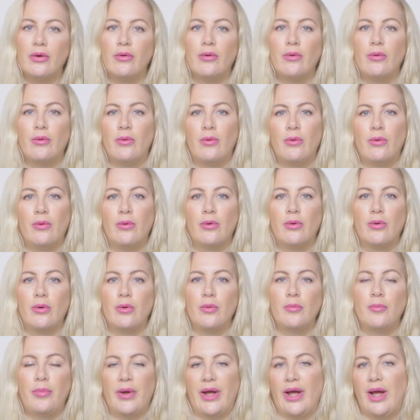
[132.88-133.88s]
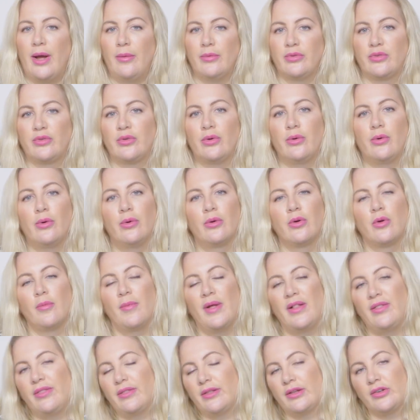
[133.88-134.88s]
or perhaps to
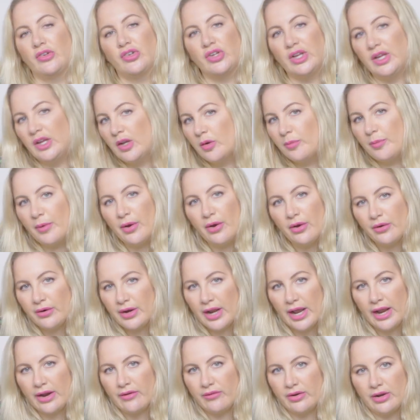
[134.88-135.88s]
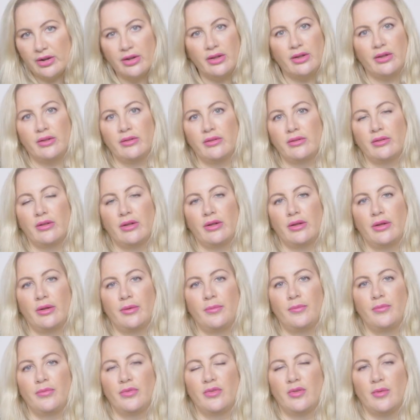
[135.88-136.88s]
augment the cheekbone area
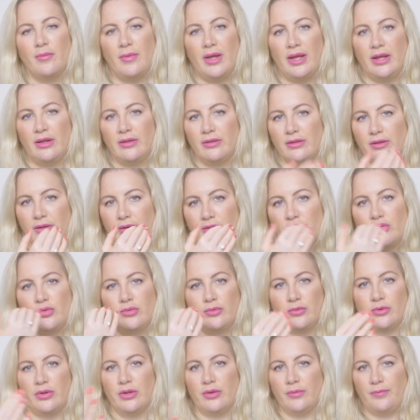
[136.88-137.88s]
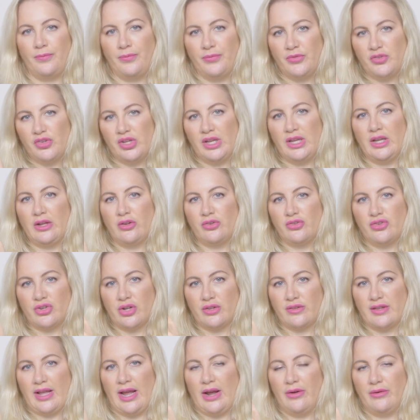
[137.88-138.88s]
to make the cheek
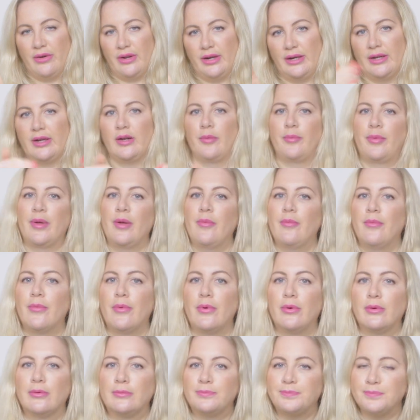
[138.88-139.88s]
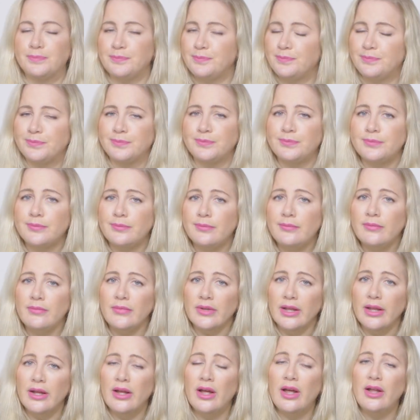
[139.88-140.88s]
jut out a little bit more.
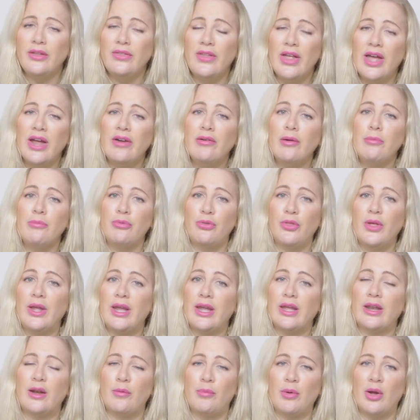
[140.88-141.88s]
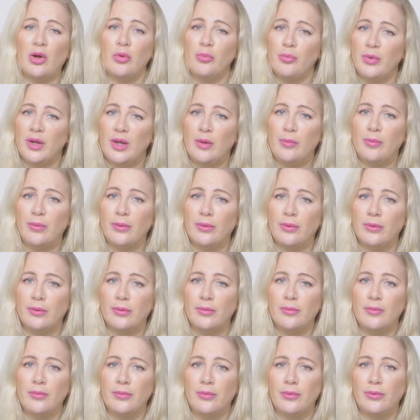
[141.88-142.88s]
And there I'm thinking about
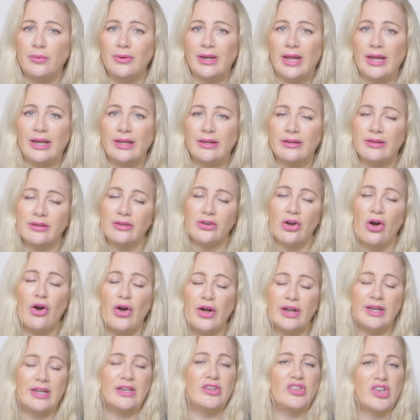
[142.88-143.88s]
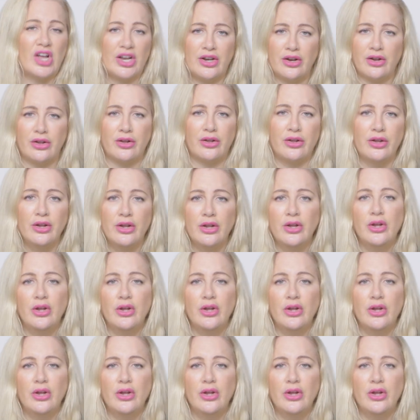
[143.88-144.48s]
people more like Kylie Jenner,